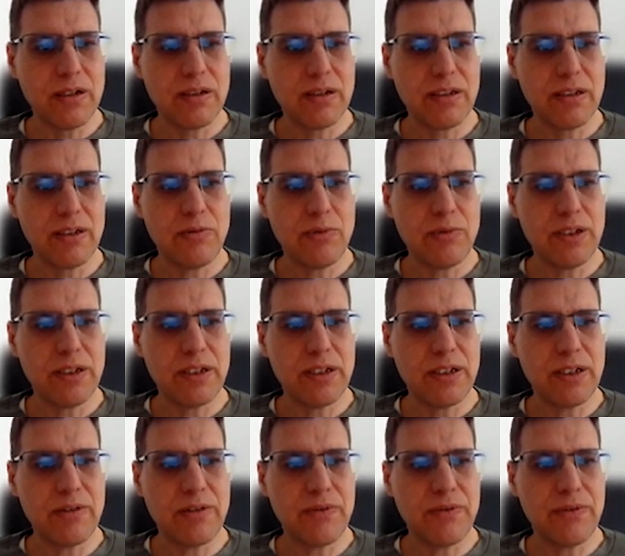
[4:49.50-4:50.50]
Then we
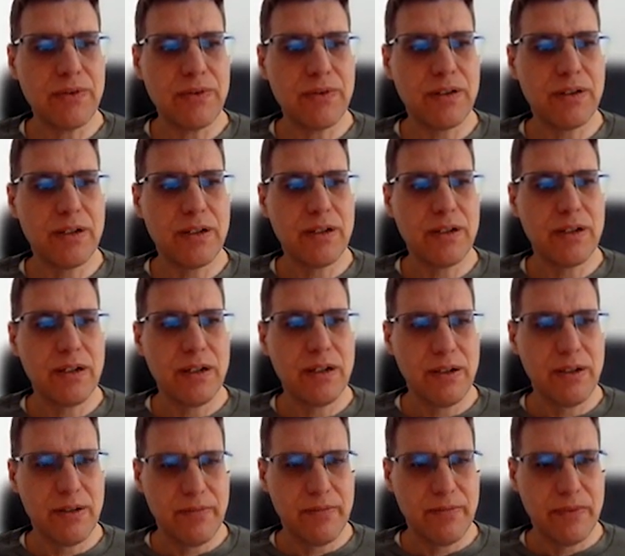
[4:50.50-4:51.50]
have
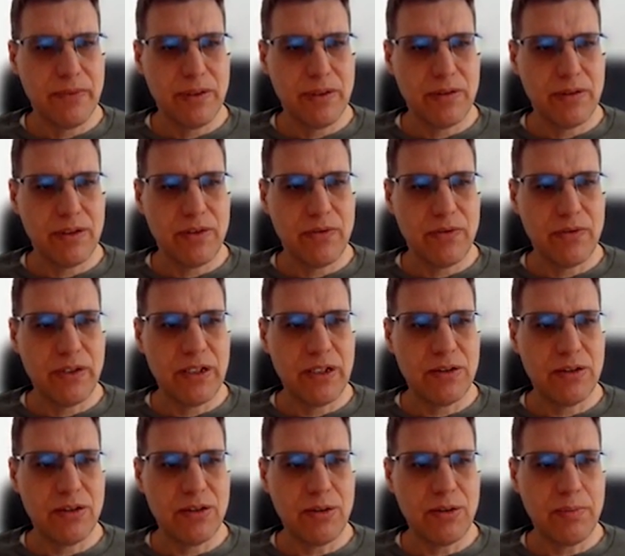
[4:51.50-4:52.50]
on the
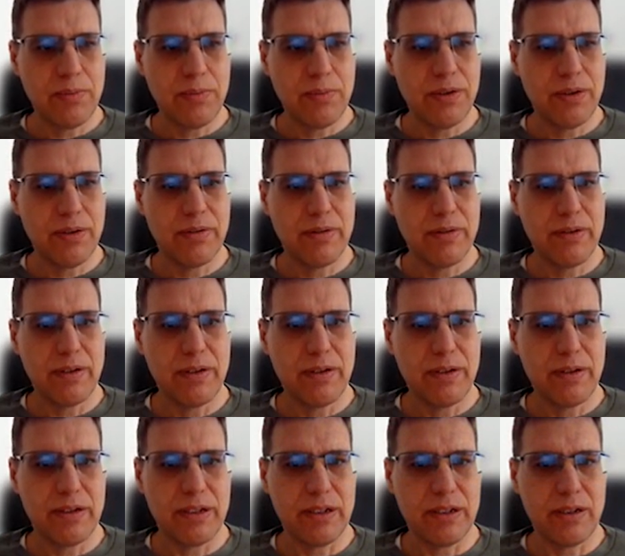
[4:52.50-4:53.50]
very top
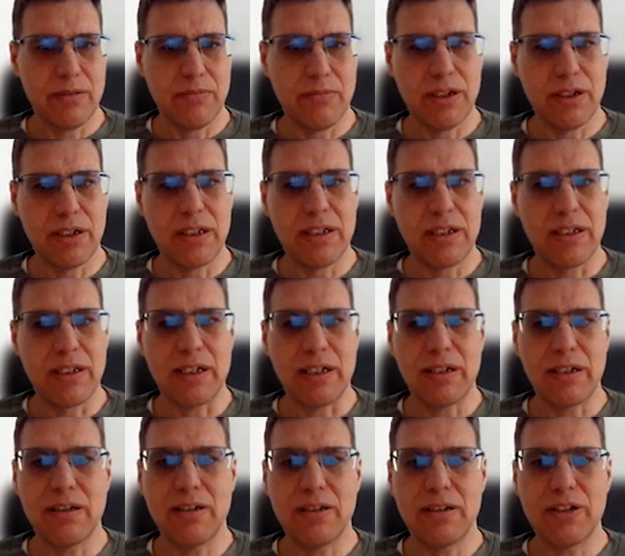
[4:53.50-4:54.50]
some
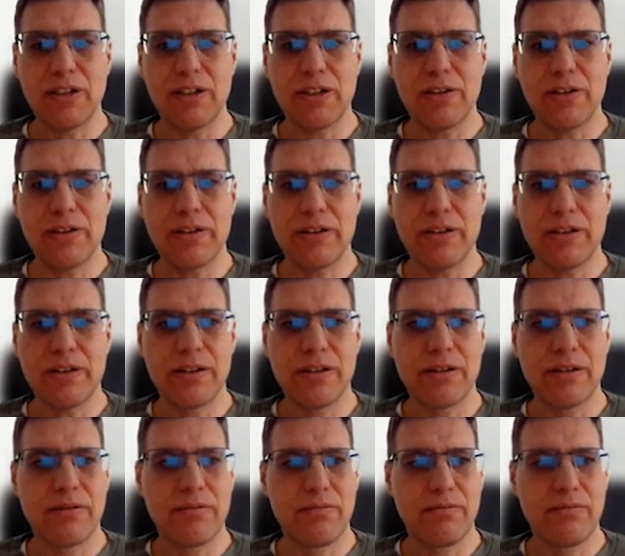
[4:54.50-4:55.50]
cardinality changes.
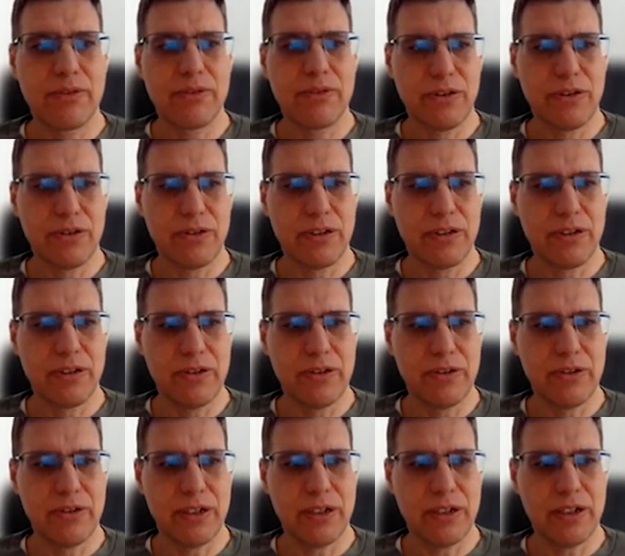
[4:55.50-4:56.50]
So the
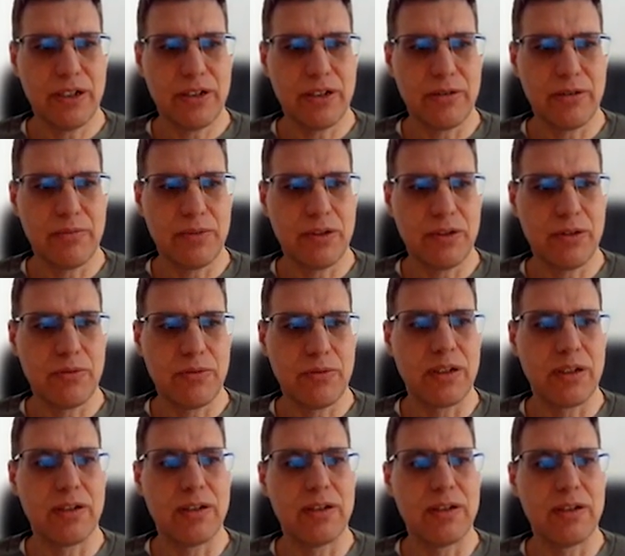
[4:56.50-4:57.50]
association
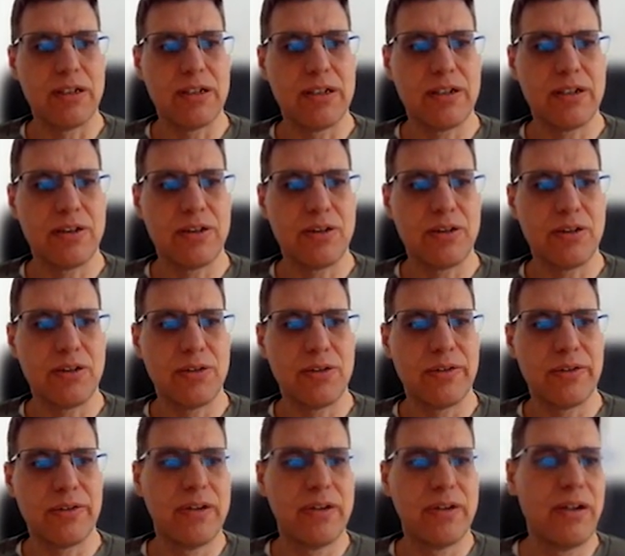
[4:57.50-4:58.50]
between the DC
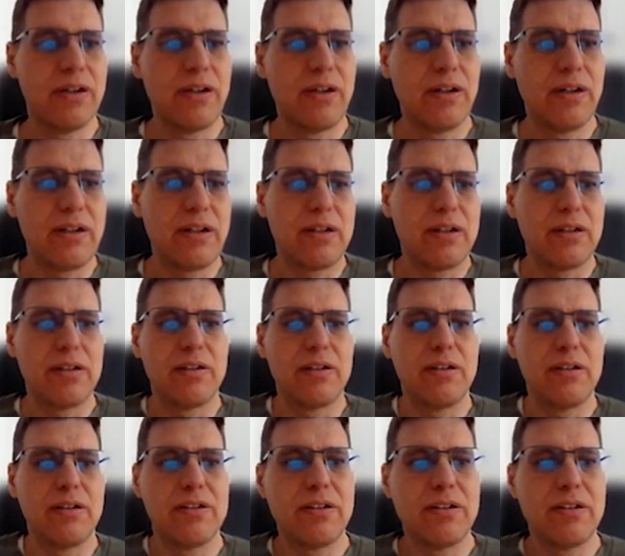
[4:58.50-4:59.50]
node and the
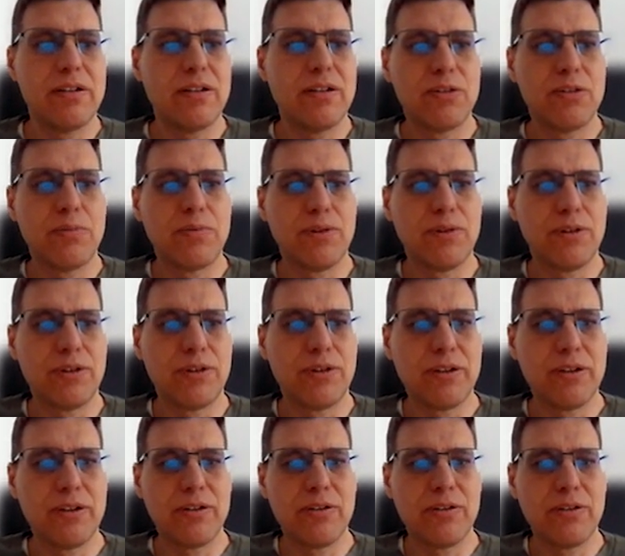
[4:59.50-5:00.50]
DC
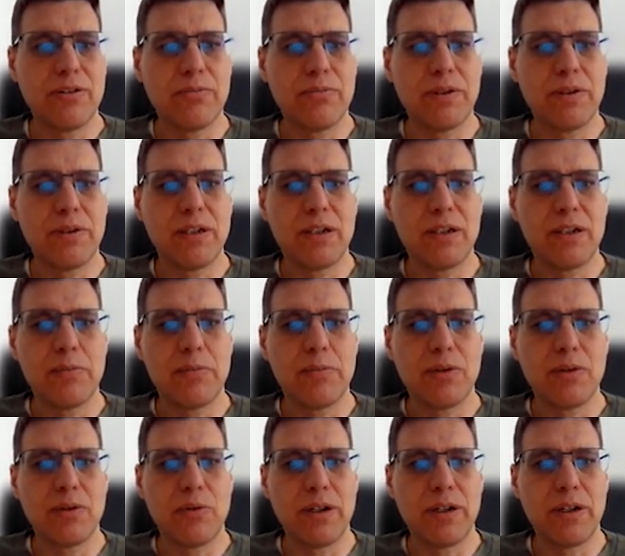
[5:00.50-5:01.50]
topological node became
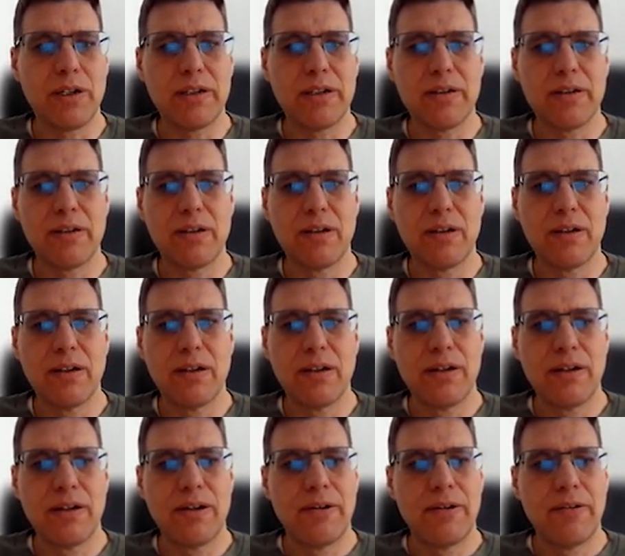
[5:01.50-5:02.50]
required.
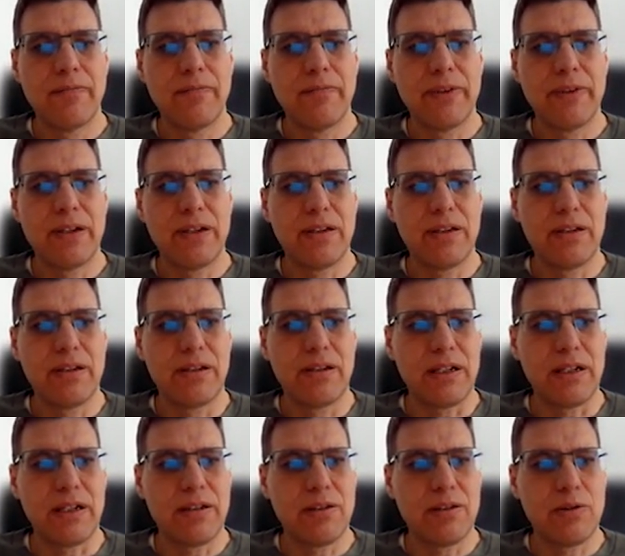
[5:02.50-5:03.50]
Then
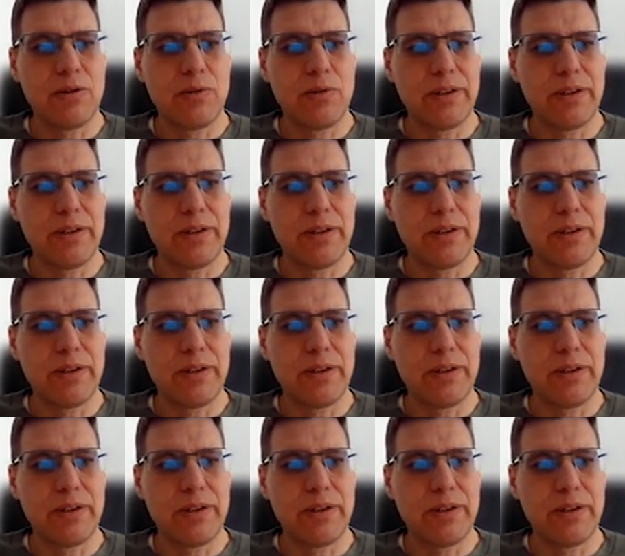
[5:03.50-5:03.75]
the other